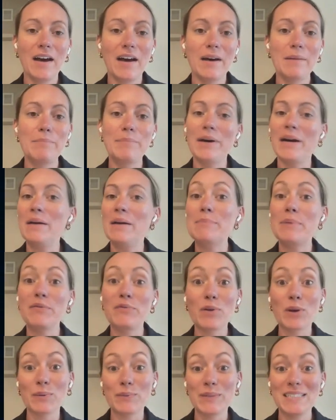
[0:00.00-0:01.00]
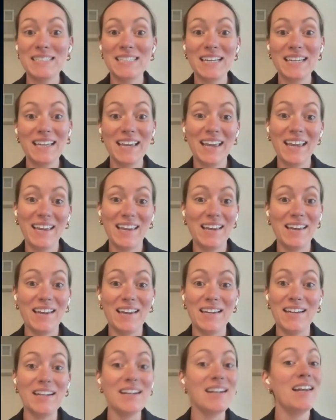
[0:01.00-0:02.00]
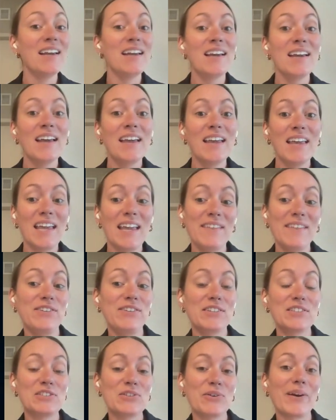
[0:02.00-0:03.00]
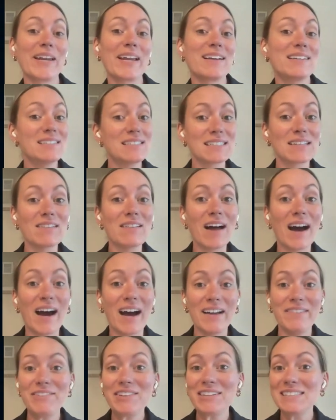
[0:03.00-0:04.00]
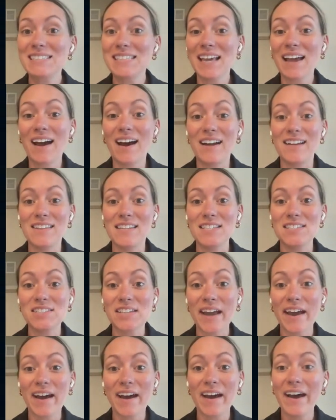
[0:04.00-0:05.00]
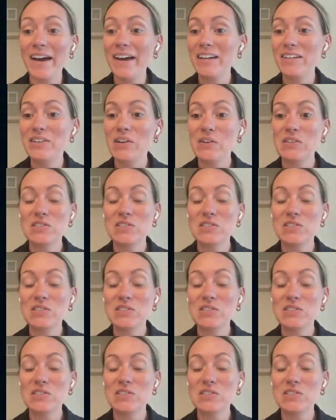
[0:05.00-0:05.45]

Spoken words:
But before we dig in, if you're joining us live, you can say hi in the chat.